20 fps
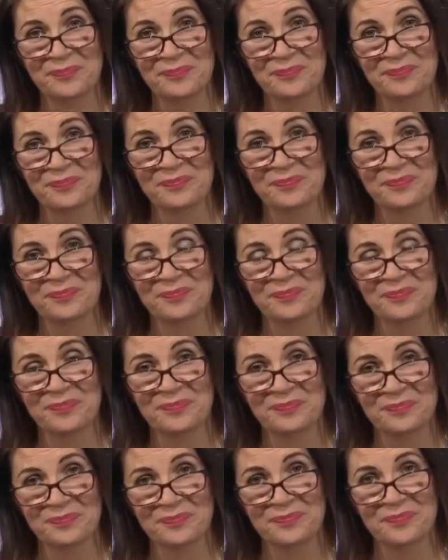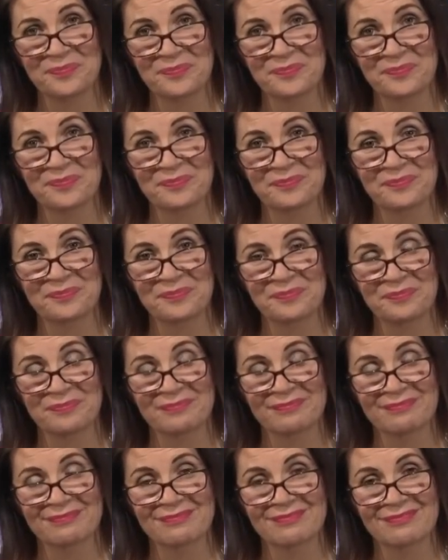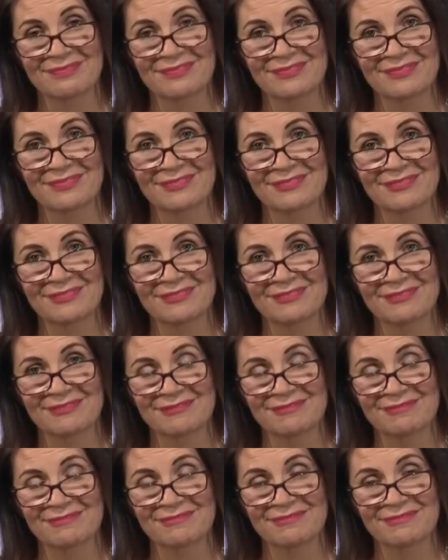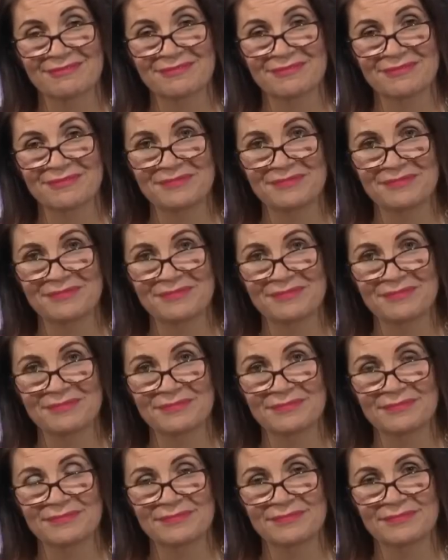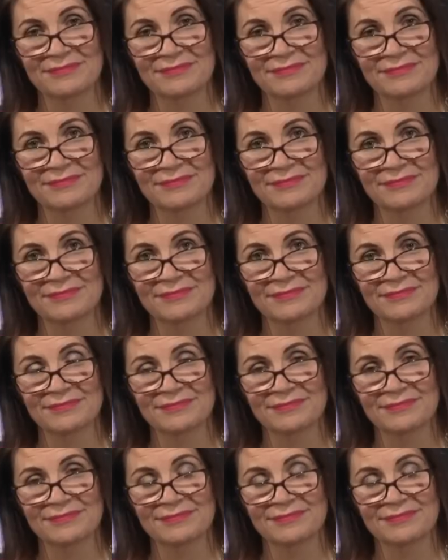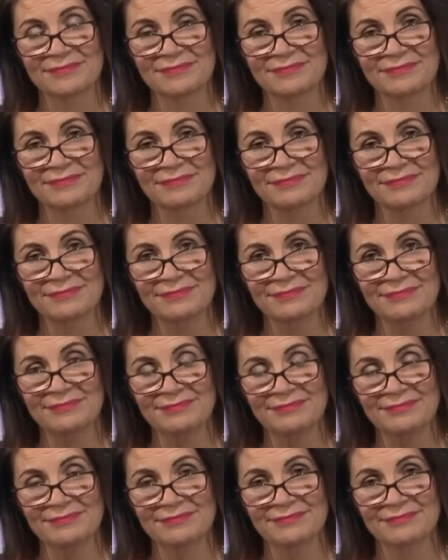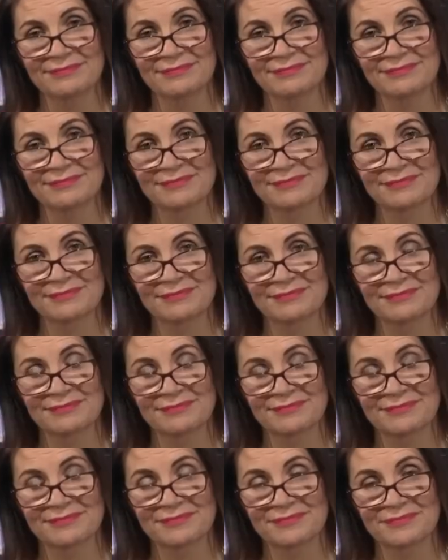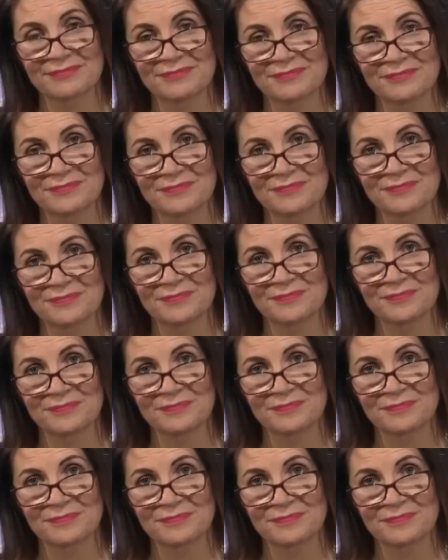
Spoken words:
(not speaking)